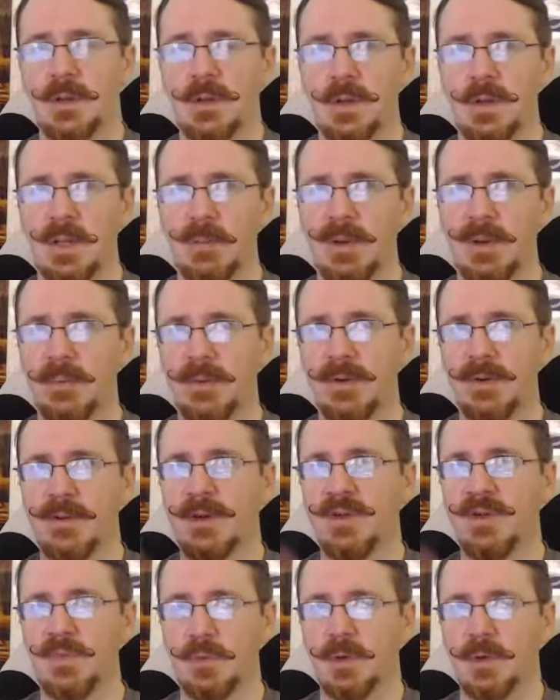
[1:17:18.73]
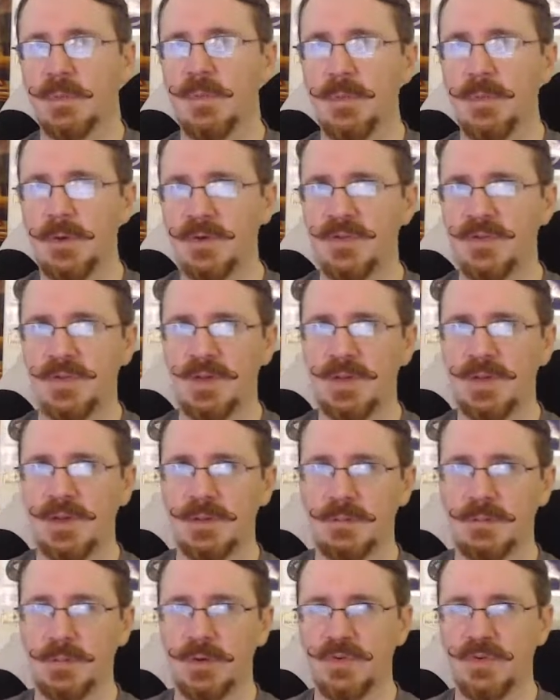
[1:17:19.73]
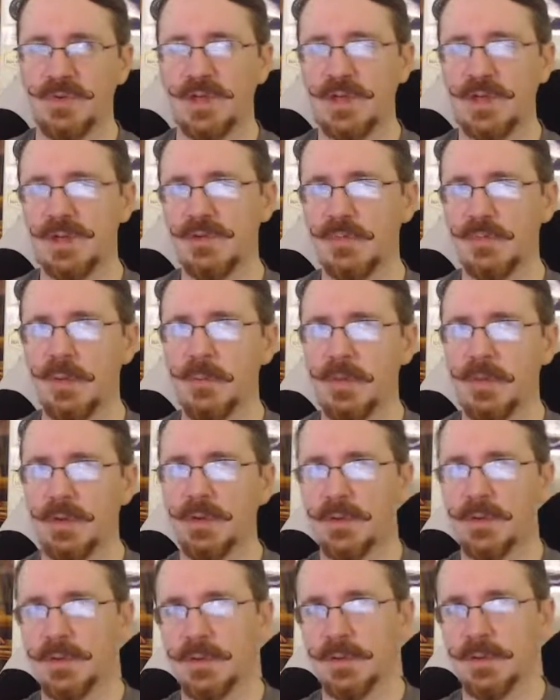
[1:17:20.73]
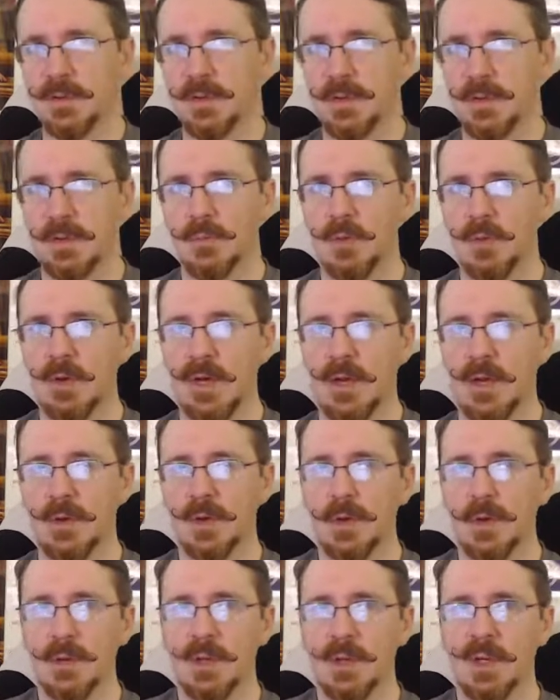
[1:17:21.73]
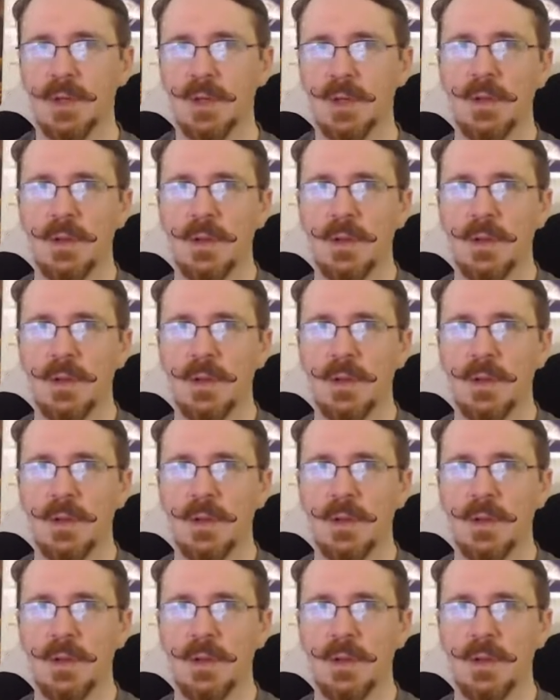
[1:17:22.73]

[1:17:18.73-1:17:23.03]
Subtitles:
And my brother has more of the personality of my mother, more outgoing.